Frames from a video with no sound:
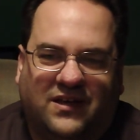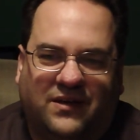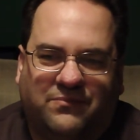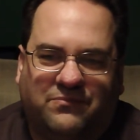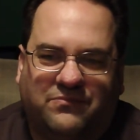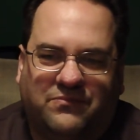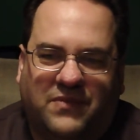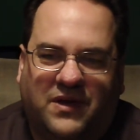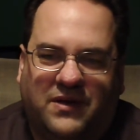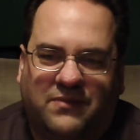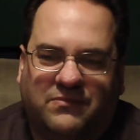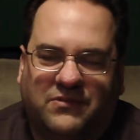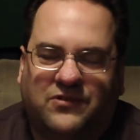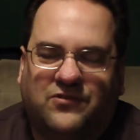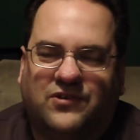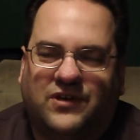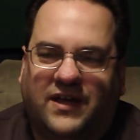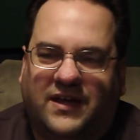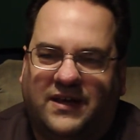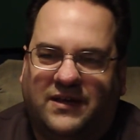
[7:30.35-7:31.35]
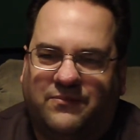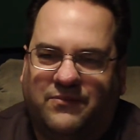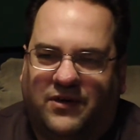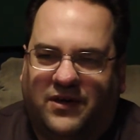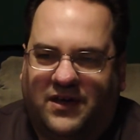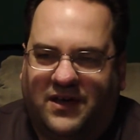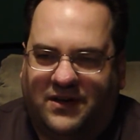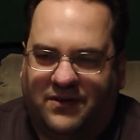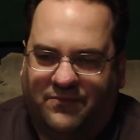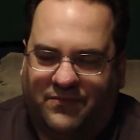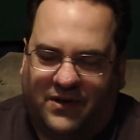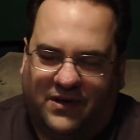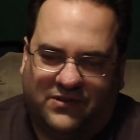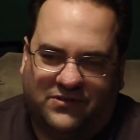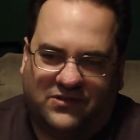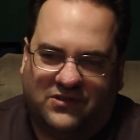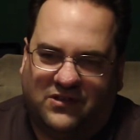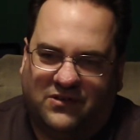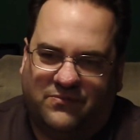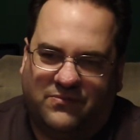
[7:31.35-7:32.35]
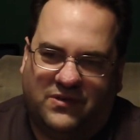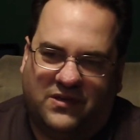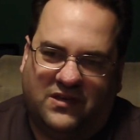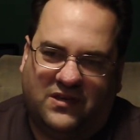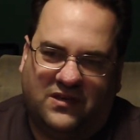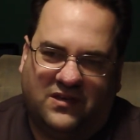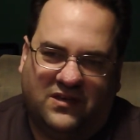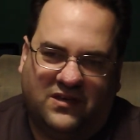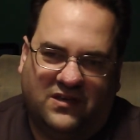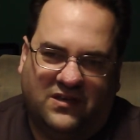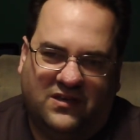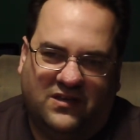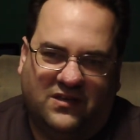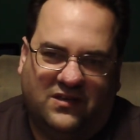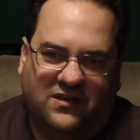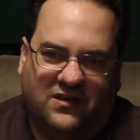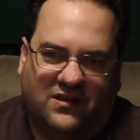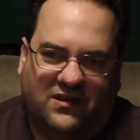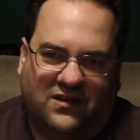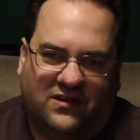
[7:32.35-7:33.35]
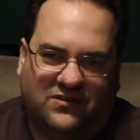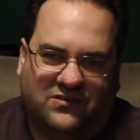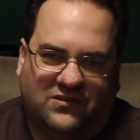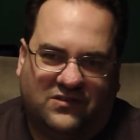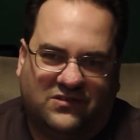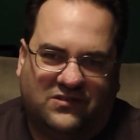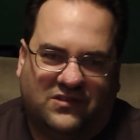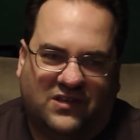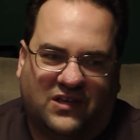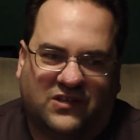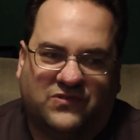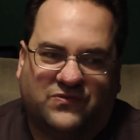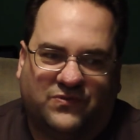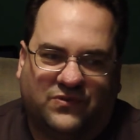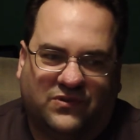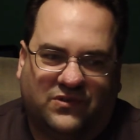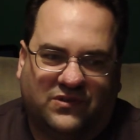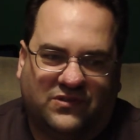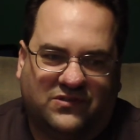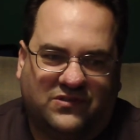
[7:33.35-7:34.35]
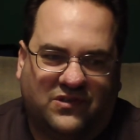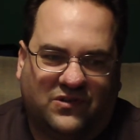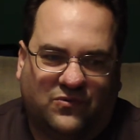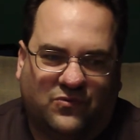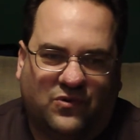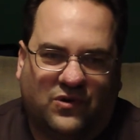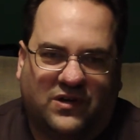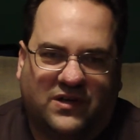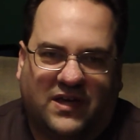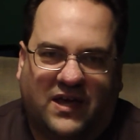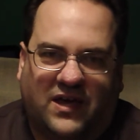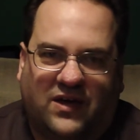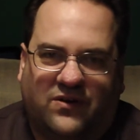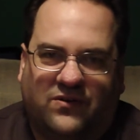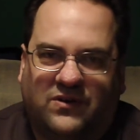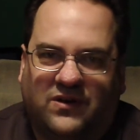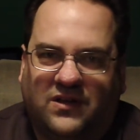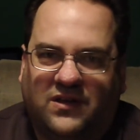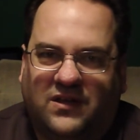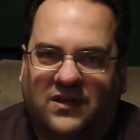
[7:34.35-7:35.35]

I'm I'm creating mine, and mine's going to be uh, successful. It's going to work out.